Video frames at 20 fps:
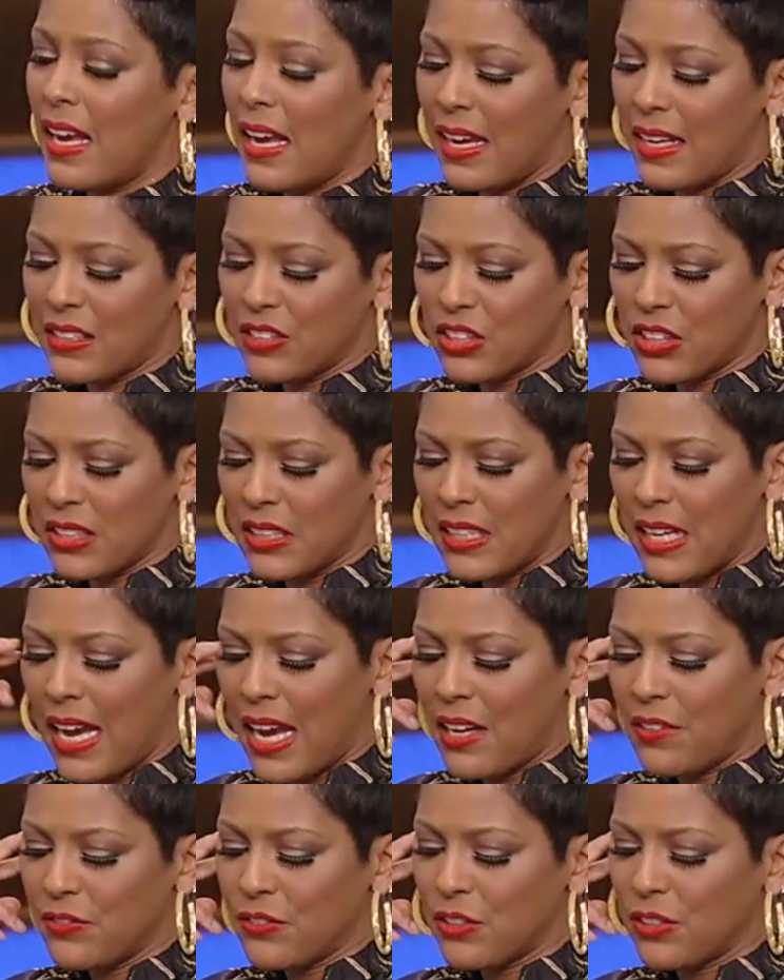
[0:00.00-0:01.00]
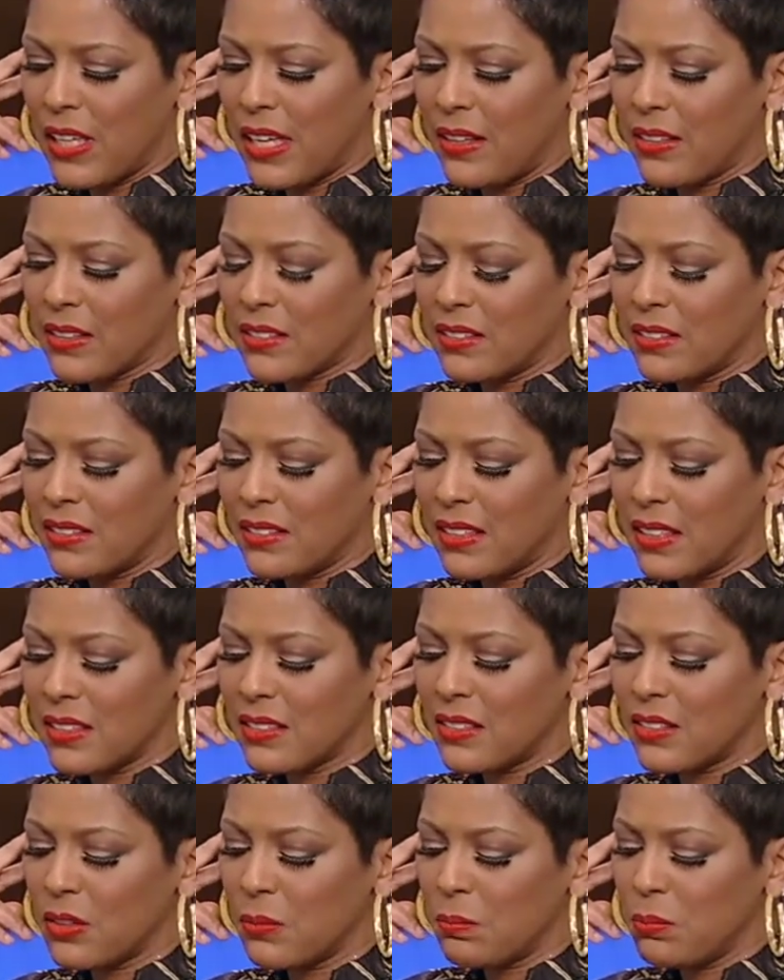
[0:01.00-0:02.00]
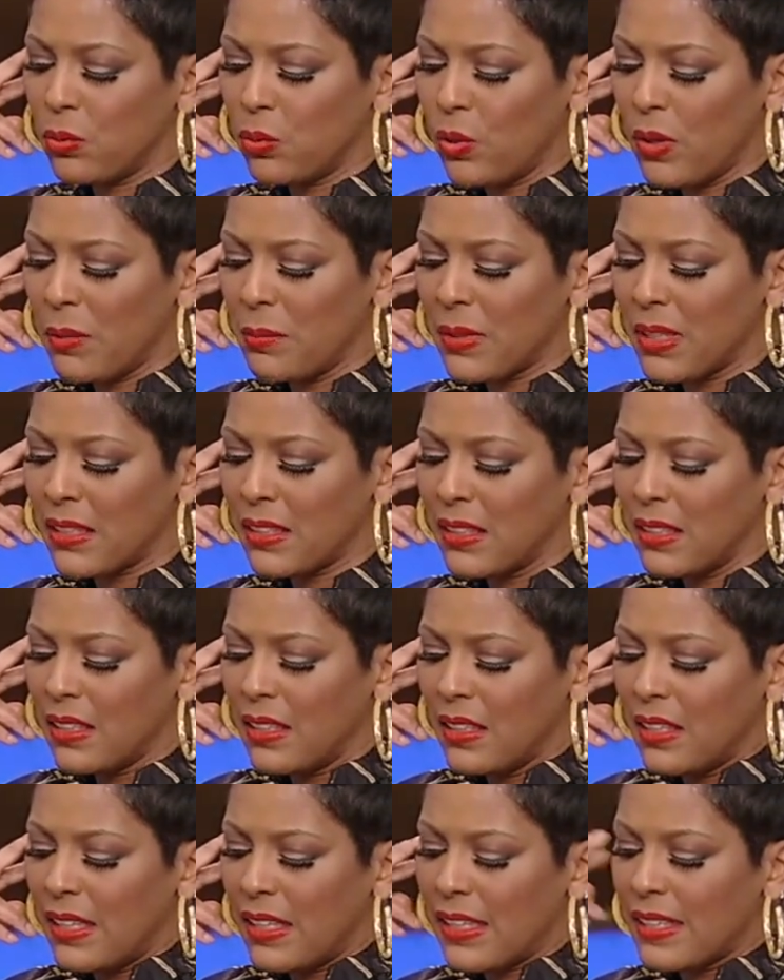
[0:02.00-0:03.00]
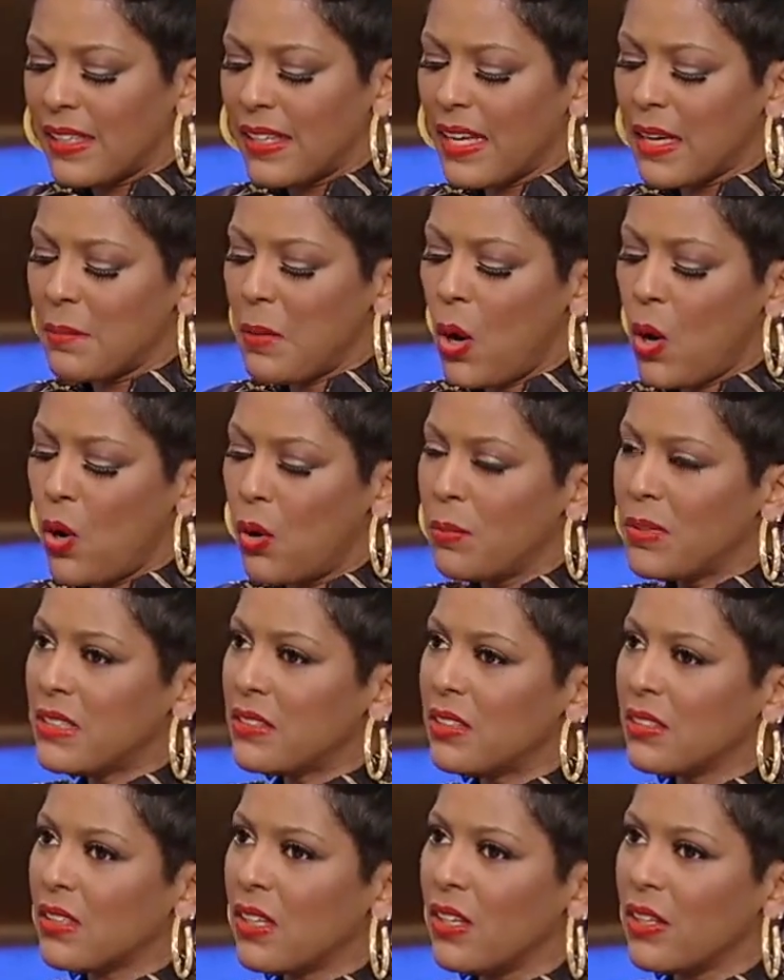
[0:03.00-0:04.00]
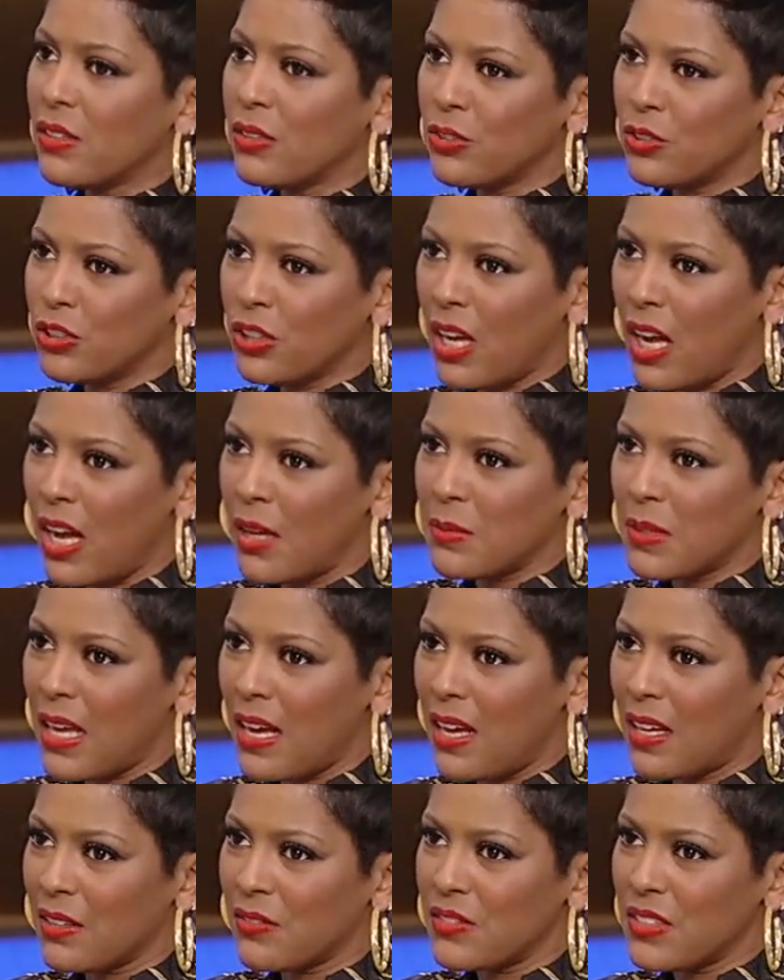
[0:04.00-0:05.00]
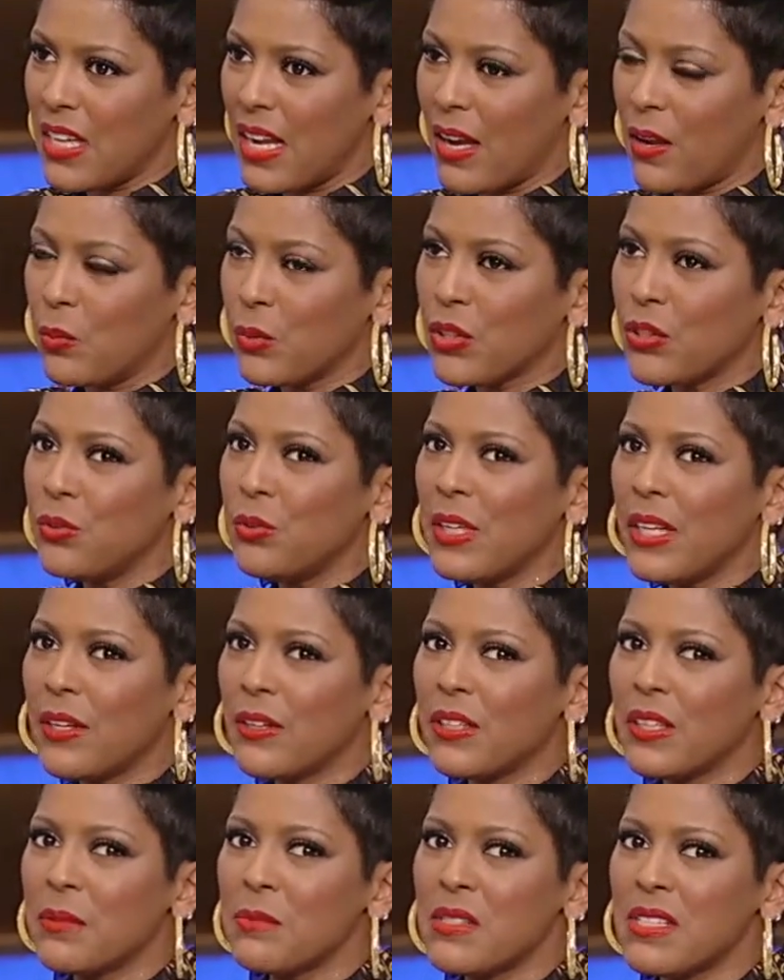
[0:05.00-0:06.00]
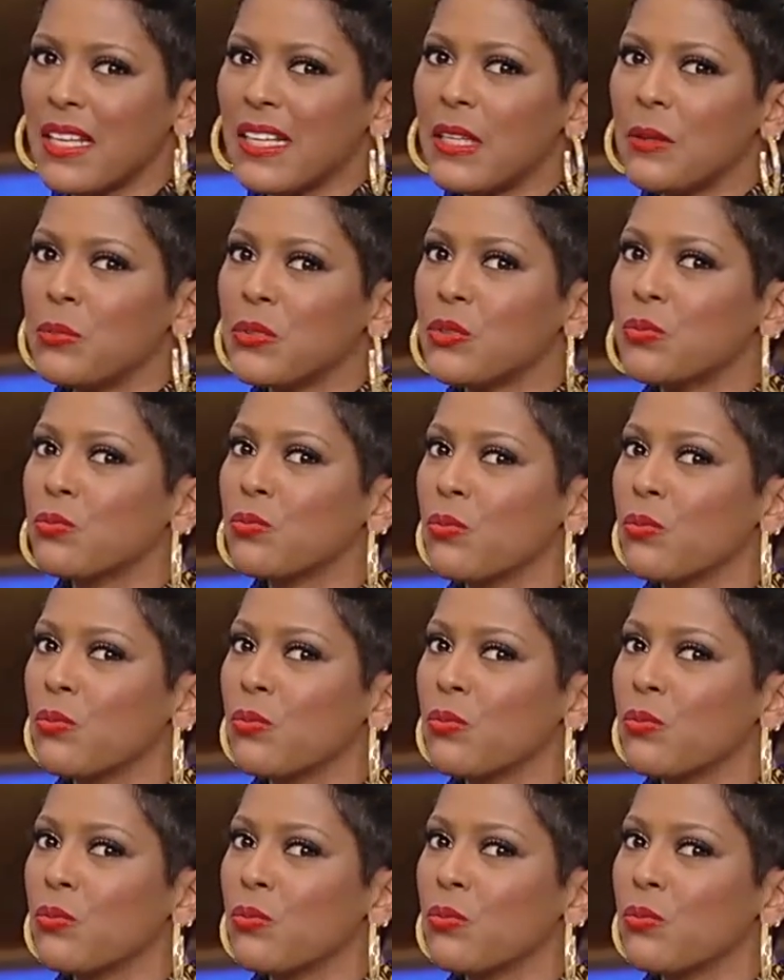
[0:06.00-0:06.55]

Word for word: Ashley, after Eric's sixth deployment, he came home, he took other jobs out of town. When you hear him say he was